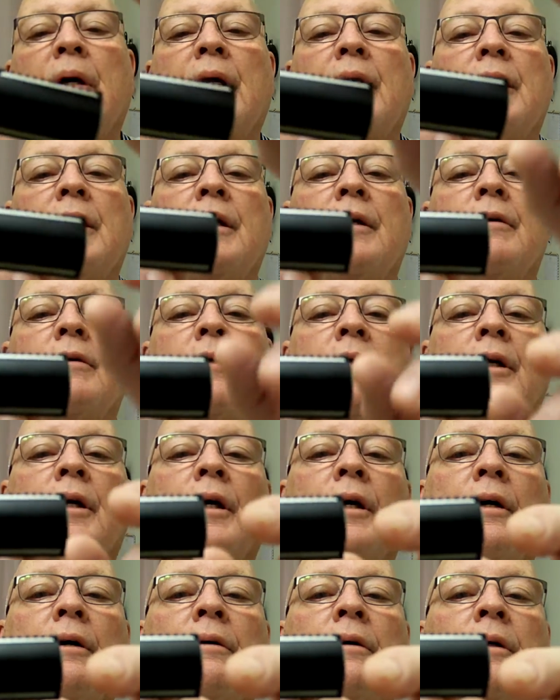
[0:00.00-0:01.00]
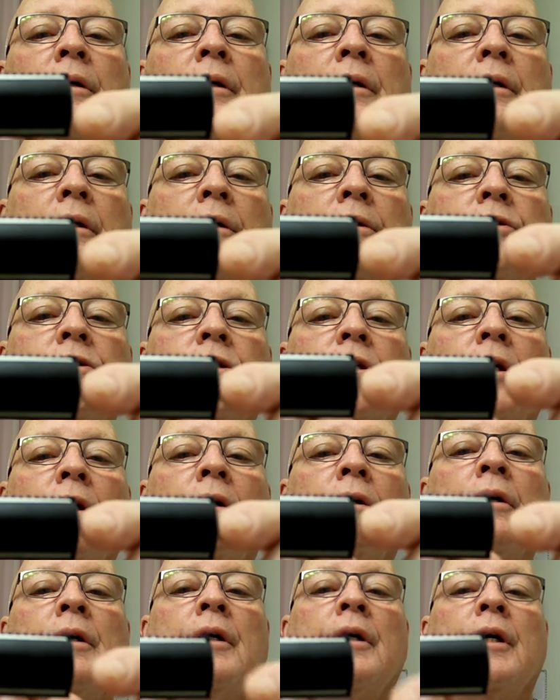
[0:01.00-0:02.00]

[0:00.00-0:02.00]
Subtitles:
a year ago or so.